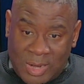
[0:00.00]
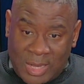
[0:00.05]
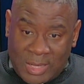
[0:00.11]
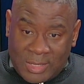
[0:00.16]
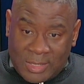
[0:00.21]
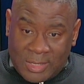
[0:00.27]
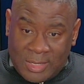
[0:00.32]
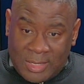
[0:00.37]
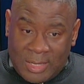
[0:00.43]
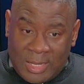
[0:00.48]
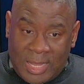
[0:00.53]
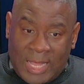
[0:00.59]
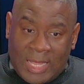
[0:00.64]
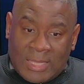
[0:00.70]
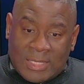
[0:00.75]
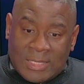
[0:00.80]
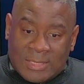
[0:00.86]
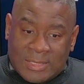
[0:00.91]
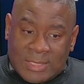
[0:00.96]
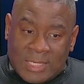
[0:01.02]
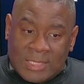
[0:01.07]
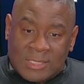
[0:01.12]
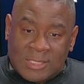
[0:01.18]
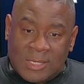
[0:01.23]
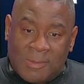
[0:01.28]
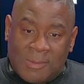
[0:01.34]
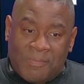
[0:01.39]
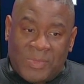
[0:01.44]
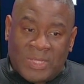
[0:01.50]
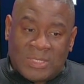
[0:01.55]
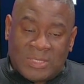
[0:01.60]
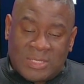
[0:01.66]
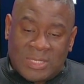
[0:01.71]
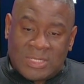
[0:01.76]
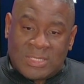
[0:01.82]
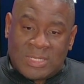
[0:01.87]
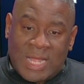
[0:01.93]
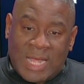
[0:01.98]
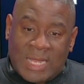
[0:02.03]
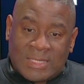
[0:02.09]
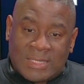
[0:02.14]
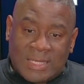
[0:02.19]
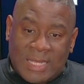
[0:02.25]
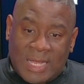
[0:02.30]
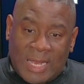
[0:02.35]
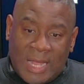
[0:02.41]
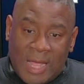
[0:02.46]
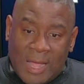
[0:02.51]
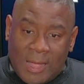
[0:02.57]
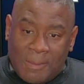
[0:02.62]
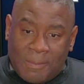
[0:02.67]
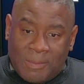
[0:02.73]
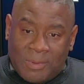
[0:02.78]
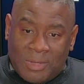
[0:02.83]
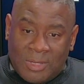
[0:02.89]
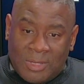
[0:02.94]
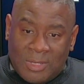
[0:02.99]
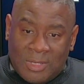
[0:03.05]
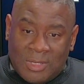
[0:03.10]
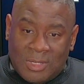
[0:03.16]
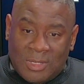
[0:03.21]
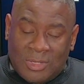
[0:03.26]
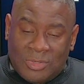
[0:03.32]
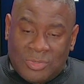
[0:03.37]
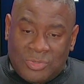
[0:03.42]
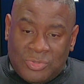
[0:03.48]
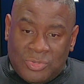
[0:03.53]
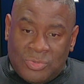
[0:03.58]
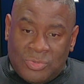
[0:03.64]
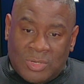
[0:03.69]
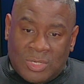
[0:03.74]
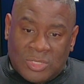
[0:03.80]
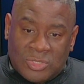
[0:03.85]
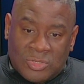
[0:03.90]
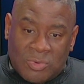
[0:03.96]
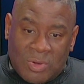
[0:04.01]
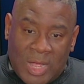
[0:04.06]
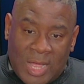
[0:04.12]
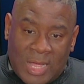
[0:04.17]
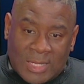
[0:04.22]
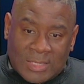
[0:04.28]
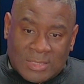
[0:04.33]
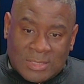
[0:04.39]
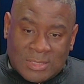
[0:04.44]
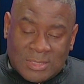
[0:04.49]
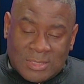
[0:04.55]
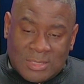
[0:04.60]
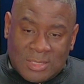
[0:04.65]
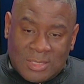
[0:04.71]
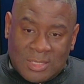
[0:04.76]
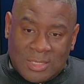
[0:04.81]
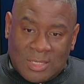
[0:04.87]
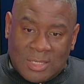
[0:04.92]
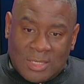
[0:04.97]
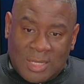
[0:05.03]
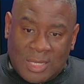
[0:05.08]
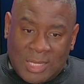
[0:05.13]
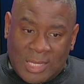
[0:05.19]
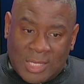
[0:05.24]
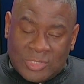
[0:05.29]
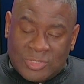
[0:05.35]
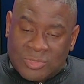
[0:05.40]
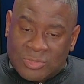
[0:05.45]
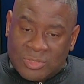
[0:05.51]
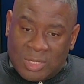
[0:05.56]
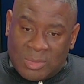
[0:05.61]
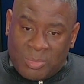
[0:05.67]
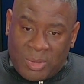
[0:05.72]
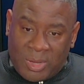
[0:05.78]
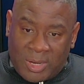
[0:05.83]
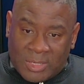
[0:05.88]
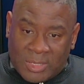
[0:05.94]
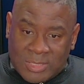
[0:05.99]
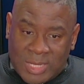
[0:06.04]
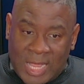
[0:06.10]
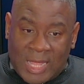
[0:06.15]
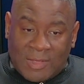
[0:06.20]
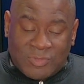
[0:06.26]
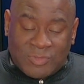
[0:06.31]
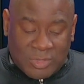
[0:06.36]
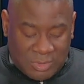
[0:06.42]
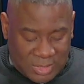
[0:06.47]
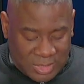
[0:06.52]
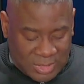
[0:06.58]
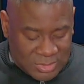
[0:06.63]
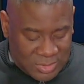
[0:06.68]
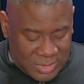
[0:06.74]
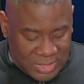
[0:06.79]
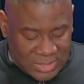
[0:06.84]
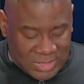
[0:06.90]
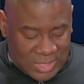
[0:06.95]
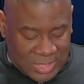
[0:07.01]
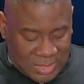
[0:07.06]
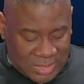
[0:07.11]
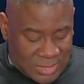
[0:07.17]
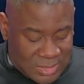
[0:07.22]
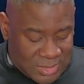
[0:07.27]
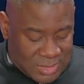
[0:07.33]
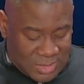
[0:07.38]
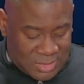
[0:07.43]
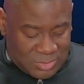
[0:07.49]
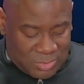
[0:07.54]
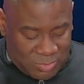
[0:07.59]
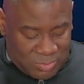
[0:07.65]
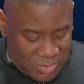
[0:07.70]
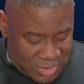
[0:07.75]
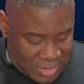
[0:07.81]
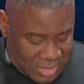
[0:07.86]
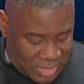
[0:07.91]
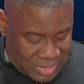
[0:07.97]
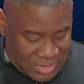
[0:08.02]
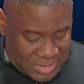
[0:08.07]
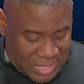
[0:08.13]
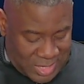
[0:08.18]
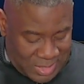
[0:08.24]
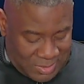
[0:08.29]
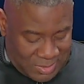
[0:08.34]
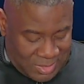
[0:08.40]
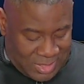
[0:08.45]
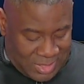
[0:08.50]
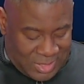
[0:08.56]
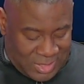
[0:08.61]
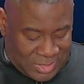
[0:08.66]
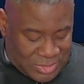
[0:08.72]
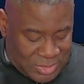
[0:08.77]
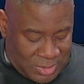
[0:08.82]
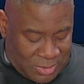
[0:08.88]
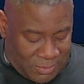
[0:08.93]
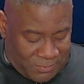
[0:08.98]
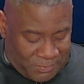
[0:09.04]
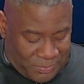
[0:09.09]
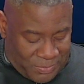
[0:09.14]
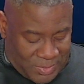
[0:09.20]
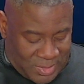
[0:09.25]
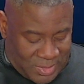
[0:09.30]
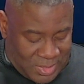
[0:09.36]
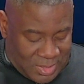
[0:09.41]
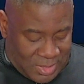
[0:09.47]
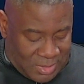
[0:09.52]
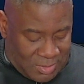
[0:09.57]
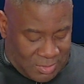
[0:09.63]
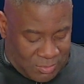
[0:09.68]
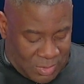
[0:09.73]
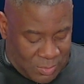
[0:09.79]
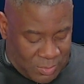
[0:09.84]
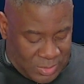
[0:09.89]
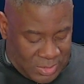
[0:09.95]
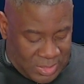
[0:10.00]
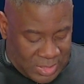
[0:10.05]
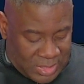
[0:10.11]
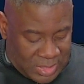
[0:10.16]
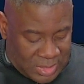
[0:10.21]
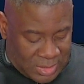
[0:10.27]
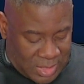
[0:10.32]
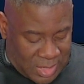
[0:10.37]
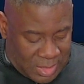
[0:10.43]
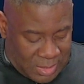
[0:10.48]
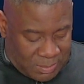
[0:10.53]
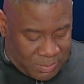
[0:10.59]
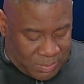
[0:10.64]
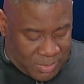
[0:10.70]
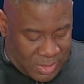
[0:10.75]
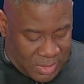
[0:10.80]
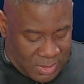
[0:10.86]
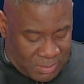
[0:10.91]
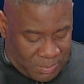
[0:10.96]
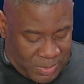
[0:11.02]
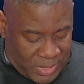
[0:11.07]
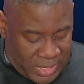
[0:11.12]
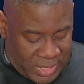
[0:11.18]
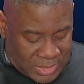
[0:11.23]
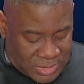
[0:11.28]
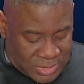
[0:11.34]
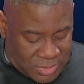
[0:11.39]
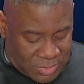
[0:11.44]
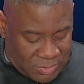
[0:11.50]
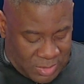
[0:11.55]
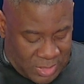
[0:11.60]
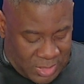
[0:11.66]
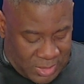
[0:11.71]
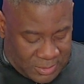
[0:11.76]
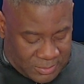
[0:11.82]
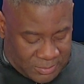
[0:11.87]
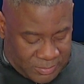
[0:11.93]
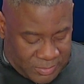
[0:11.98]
right? And the system is just not set up to address the issues that parents have. So let's get into this because we're running out of time. So when we look at page 3,